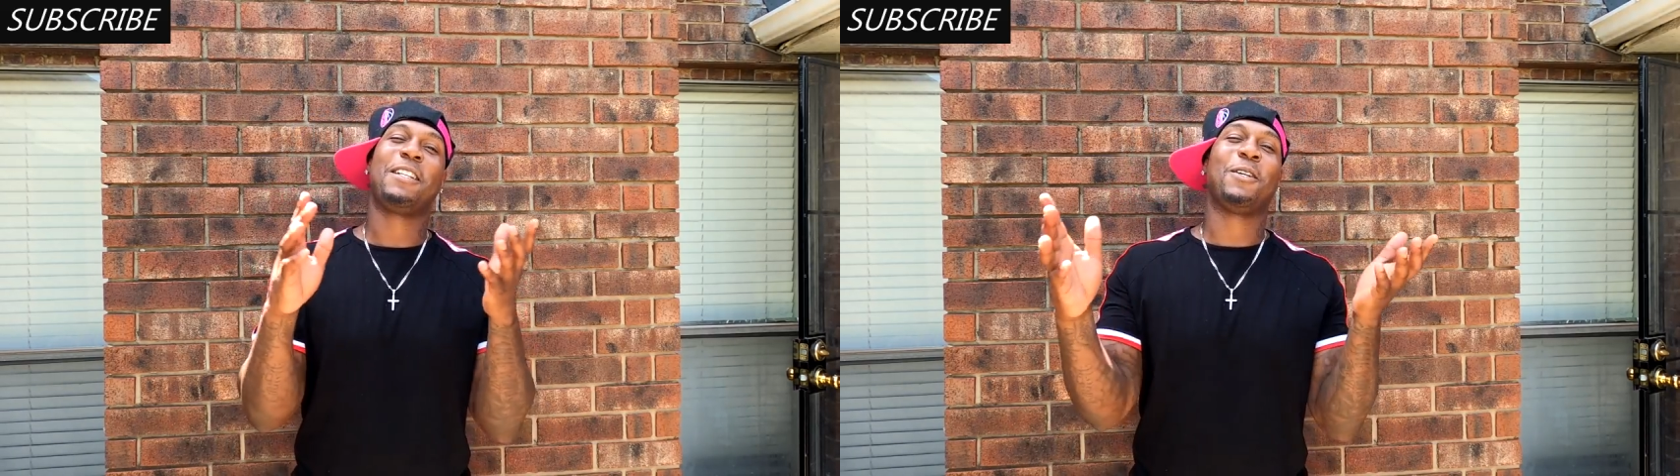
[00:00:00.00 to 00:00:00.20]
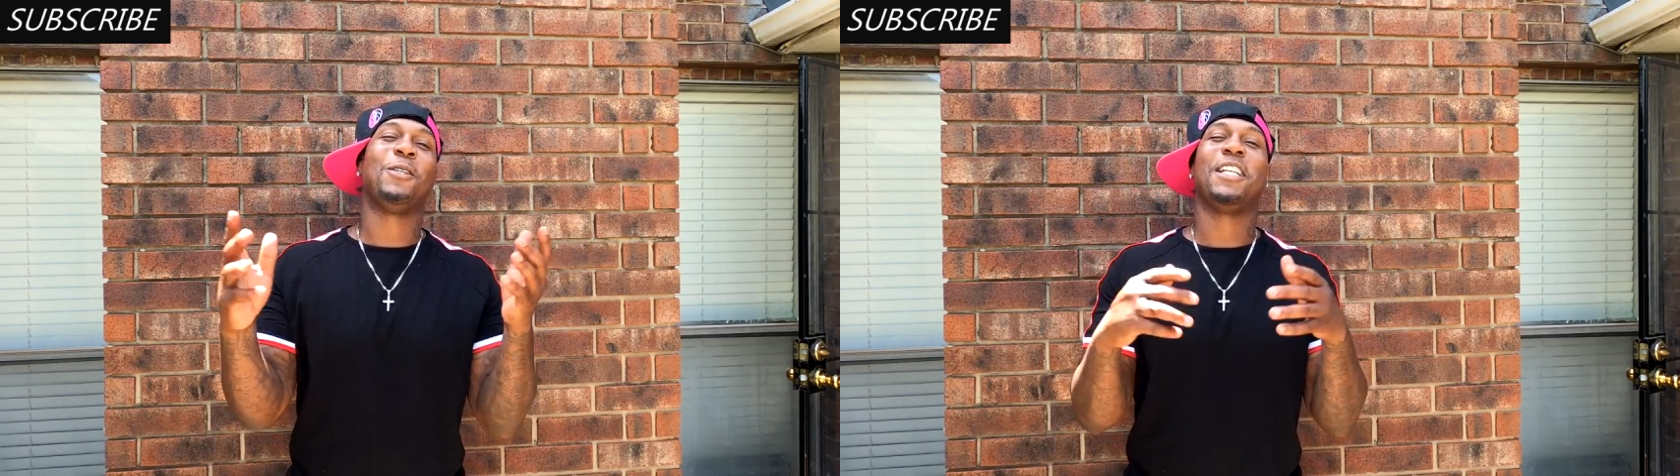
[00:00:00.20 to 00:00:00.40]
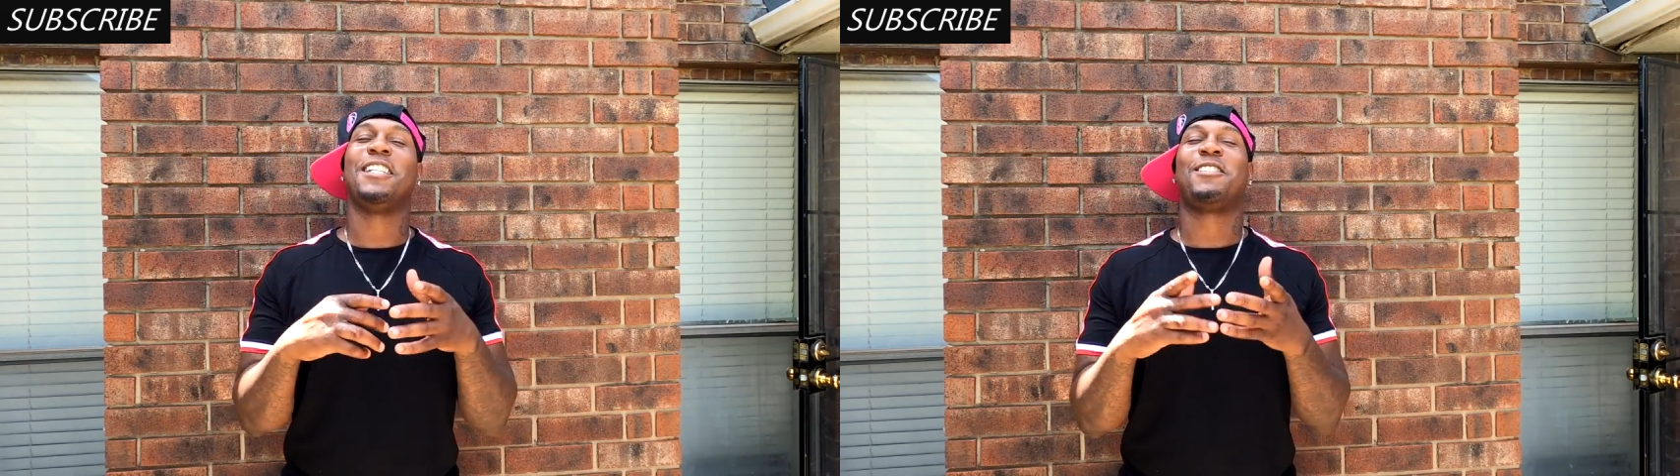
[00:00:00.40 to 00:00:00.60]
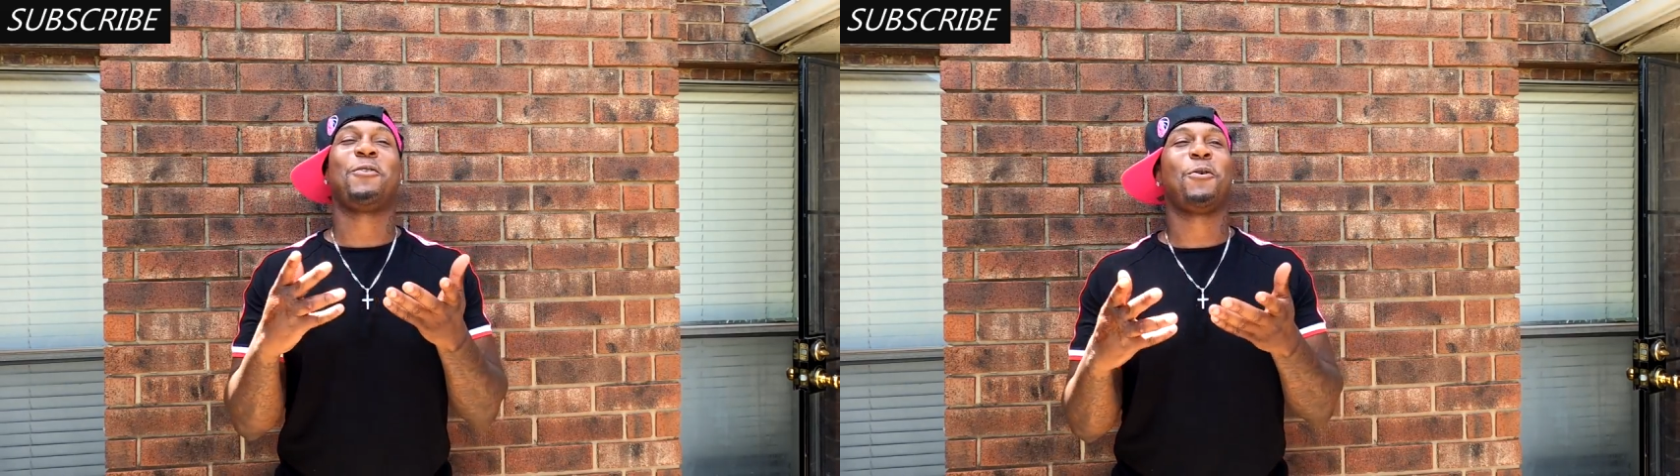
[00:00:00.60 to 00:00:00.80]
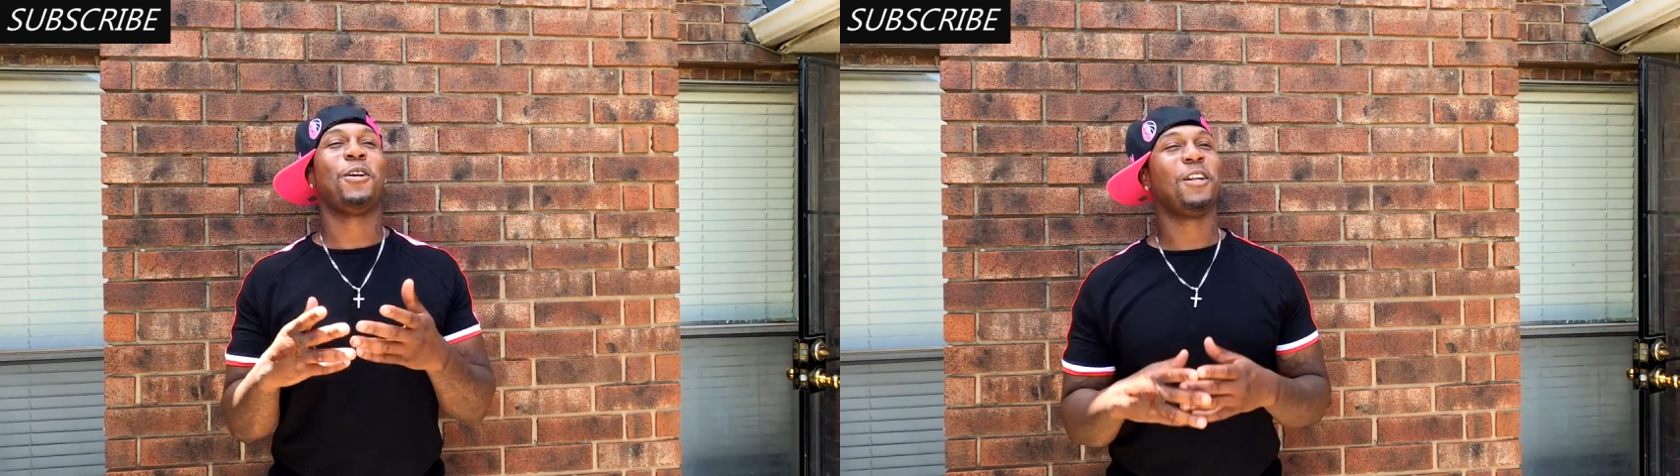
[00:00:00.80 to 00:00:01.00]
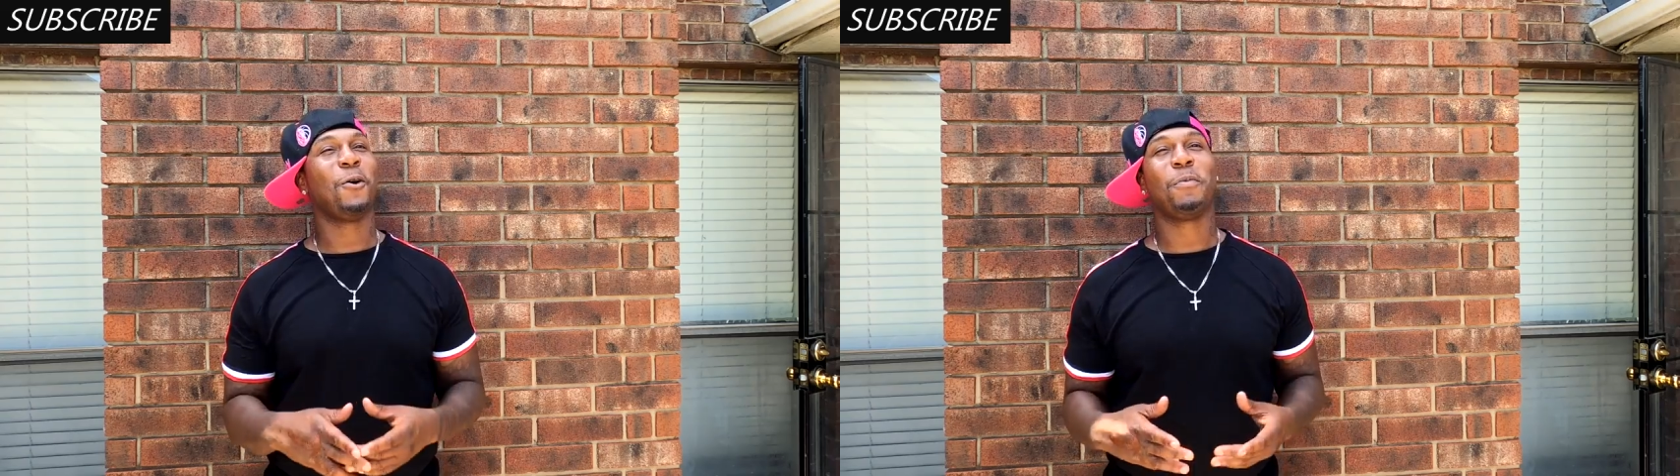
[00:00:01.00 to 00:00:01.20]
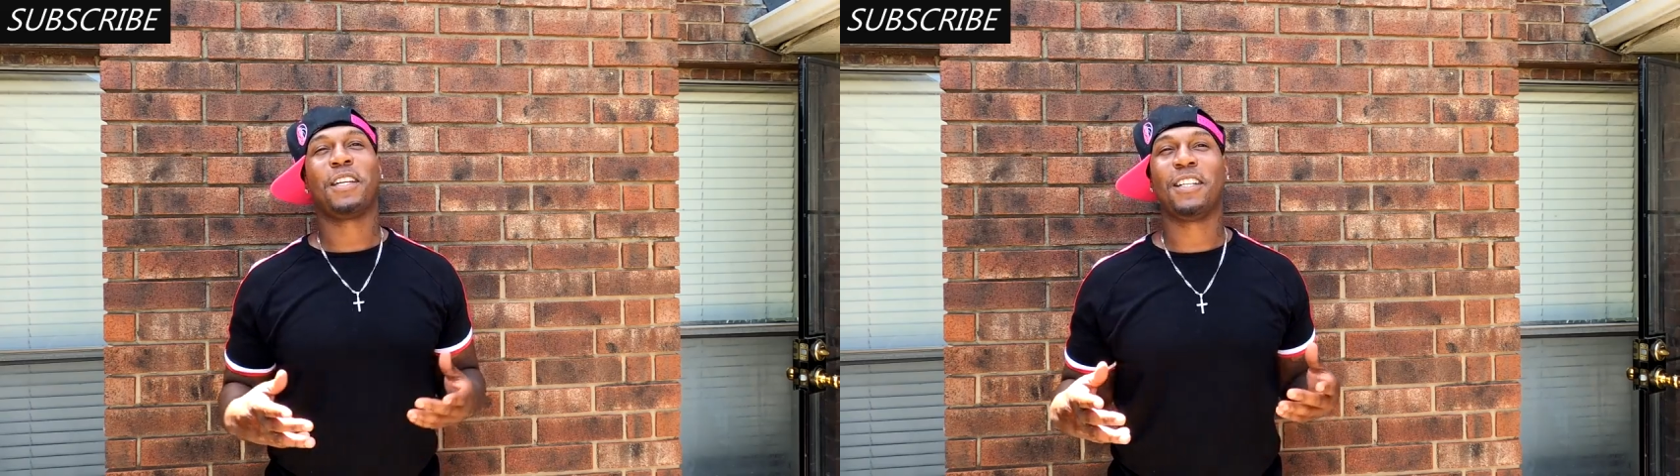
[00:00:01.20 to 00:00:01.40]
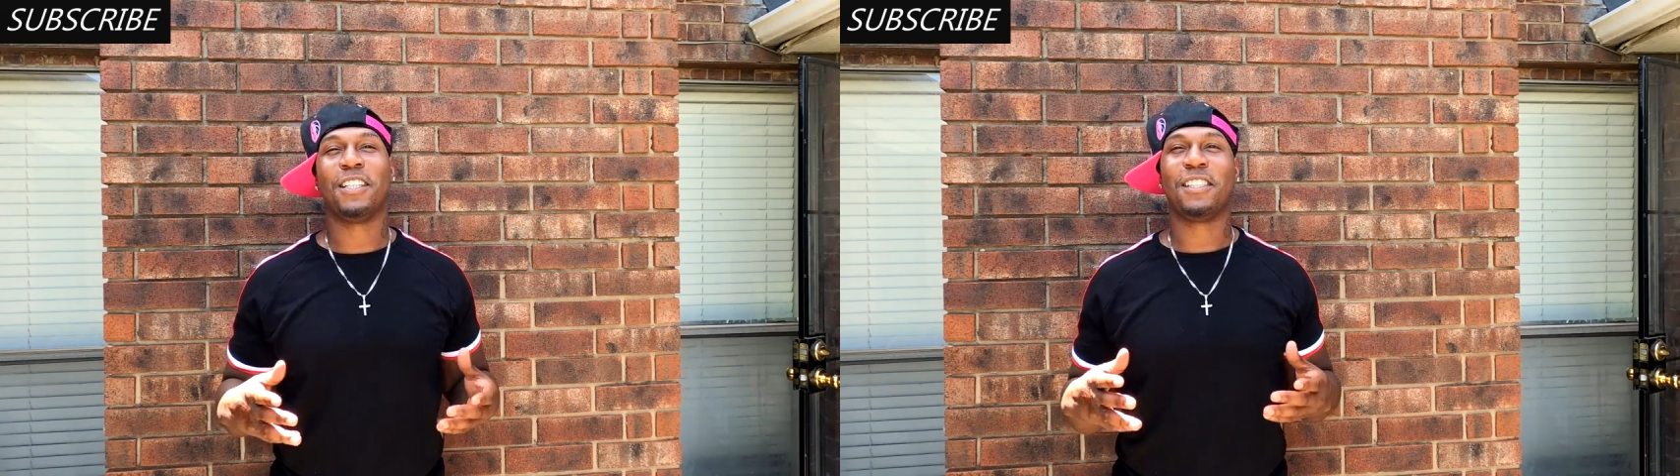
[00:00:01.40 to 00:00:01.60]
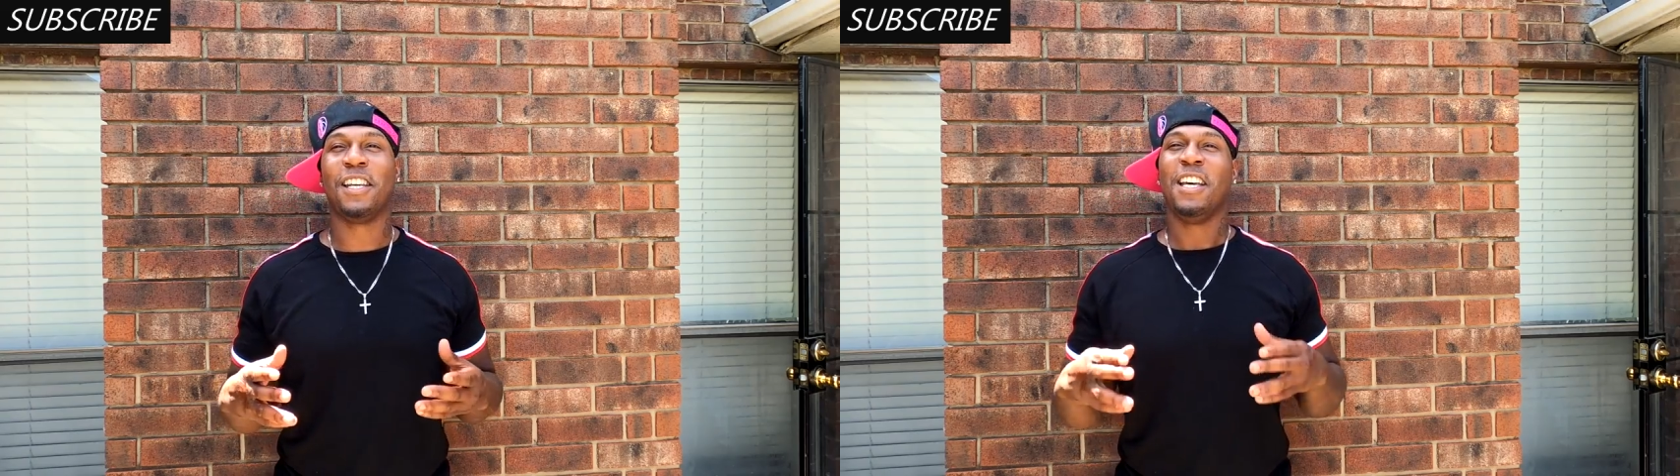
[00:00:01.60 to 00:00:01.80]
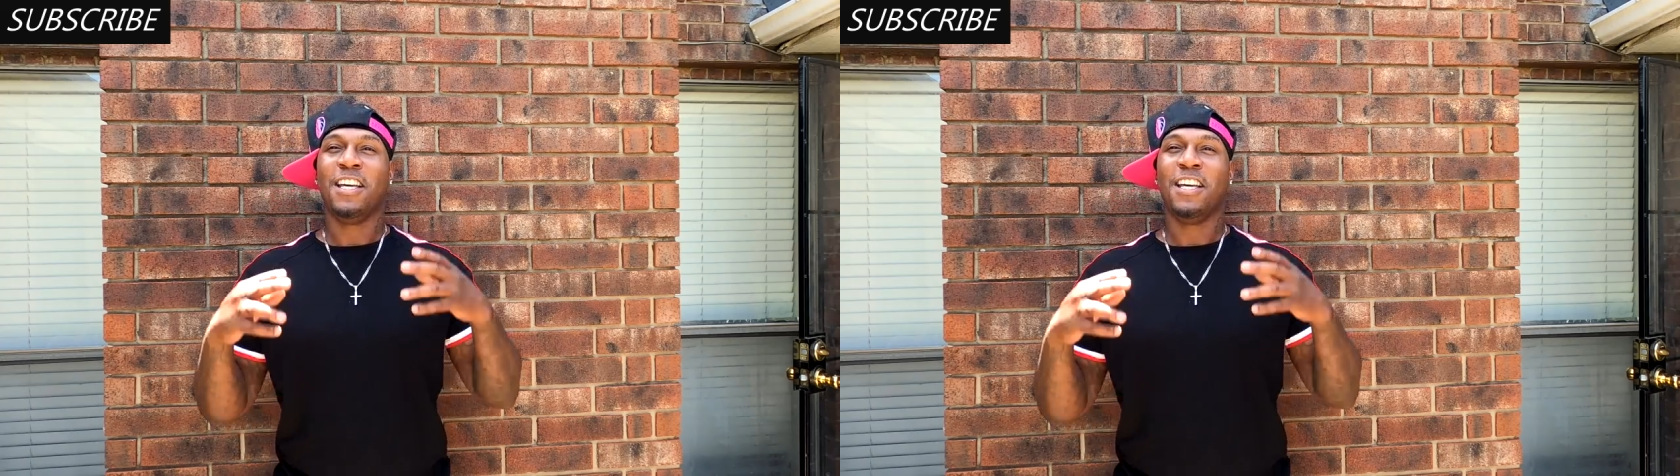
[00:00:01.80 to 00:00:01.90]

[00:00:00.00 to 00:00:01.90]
I told that story though because